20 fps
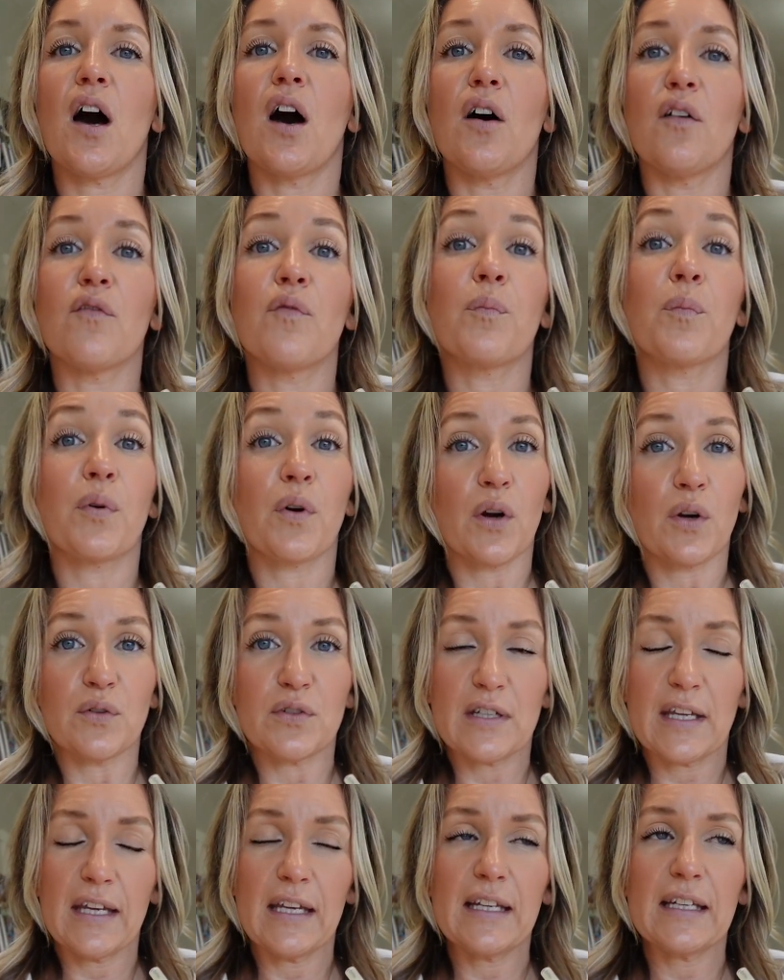of
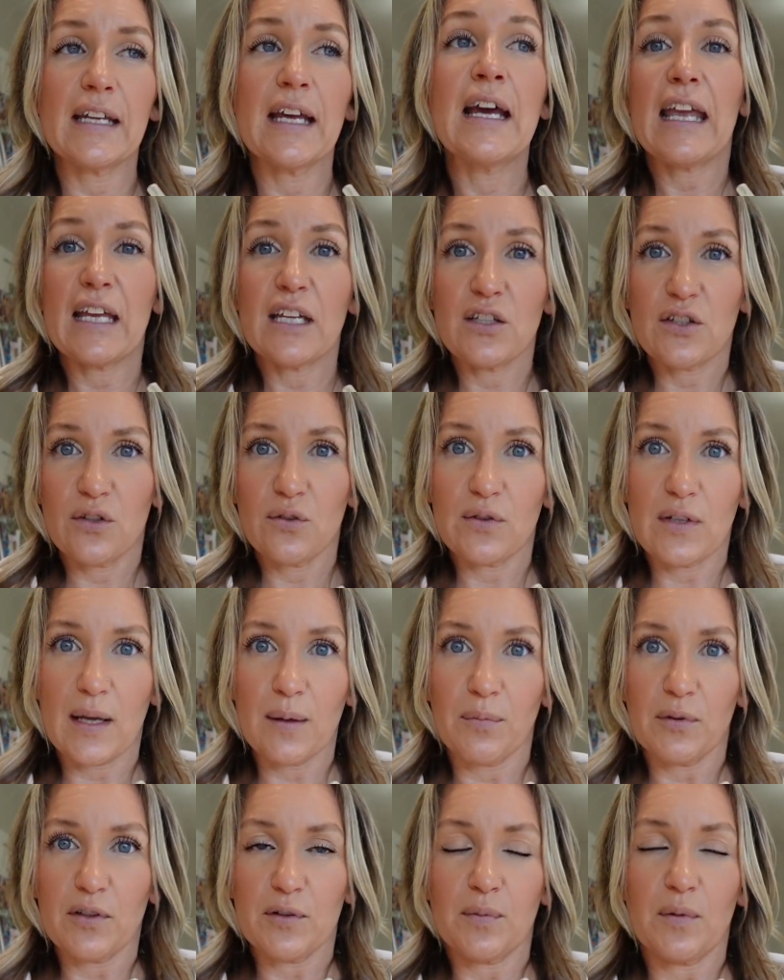protein in 2
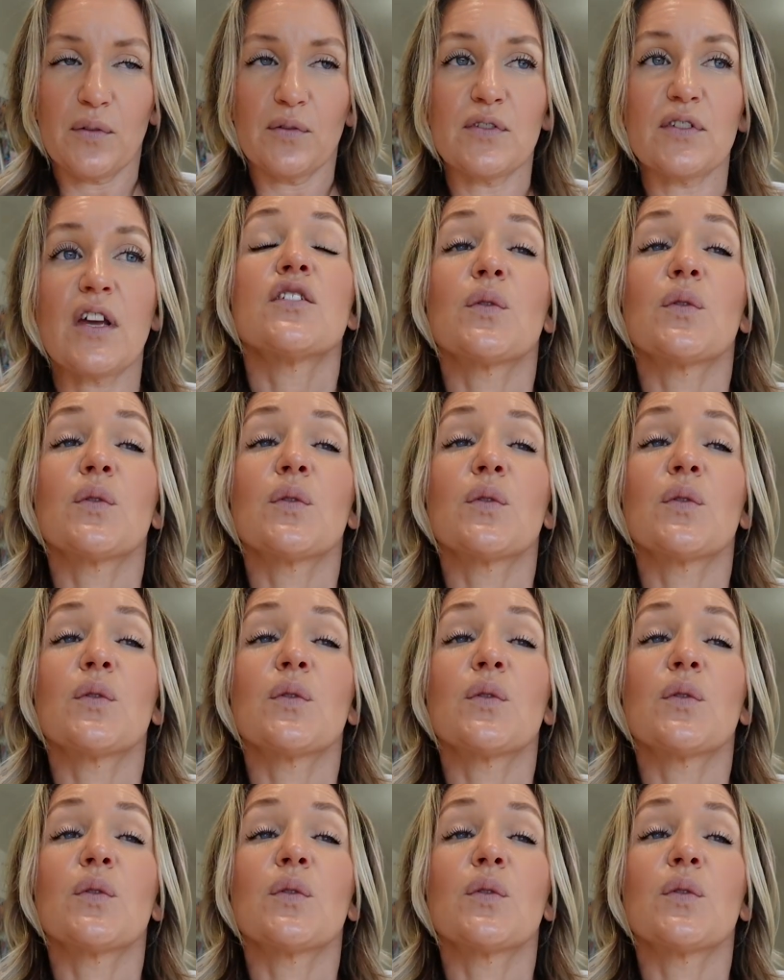tablespoons.